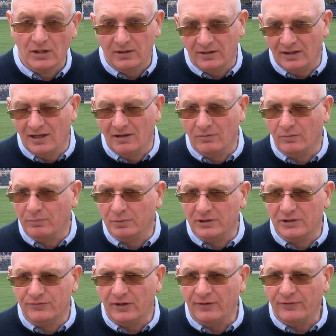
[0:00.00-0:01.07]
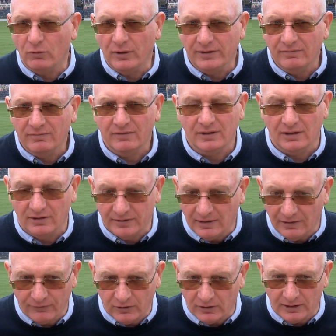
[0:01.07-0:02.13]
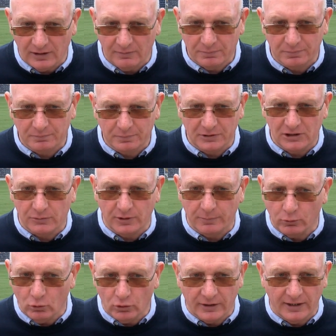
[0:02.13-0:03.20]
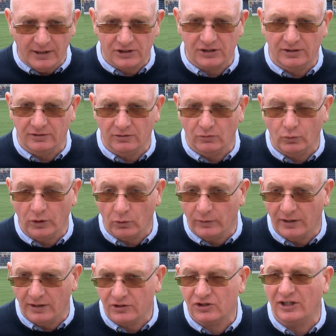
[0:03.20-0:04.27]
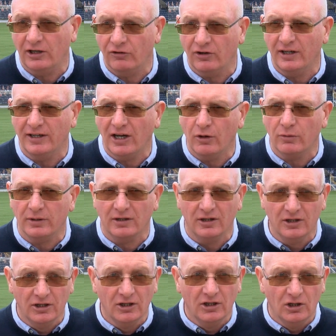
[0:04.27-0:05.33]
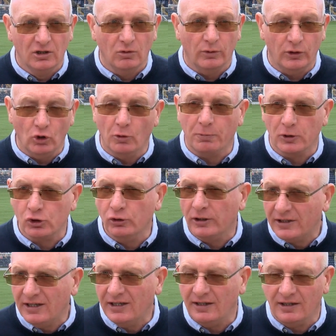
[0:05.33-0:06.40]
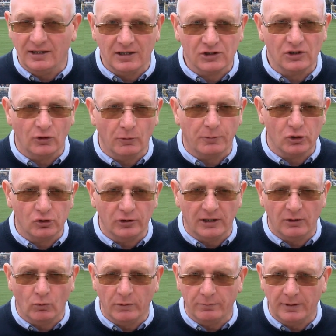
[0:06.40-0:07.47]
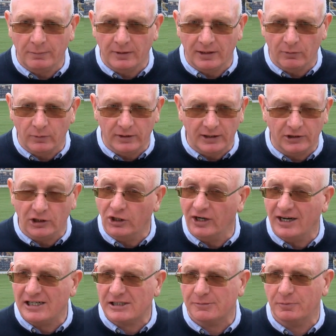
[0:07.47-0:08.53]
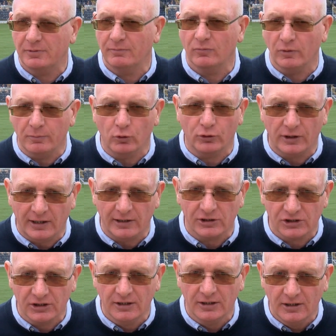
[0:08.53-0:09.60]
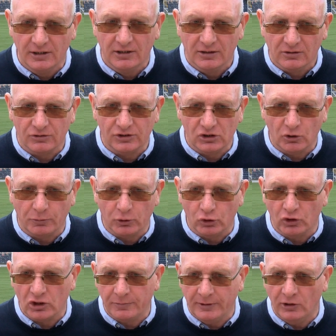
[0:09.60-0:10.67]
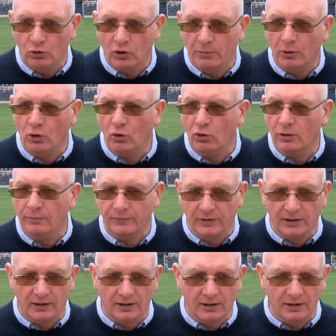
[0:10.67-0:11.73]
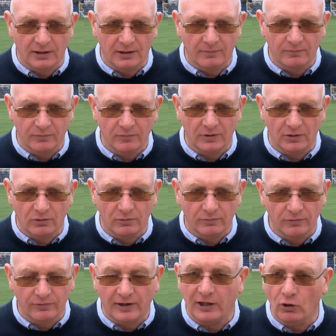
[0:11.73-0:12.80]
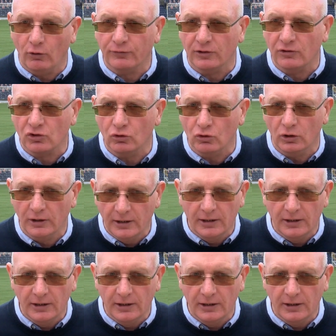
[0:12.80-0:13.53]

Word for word: Yeah, pleased for everyone. Yeah, definitely pleased with the progress and where we are sitting right now and with the opportunity, and it is an opportunity, one maybe that we need to grasp with both hands because these opportunities may not come along uh, you know, very often. So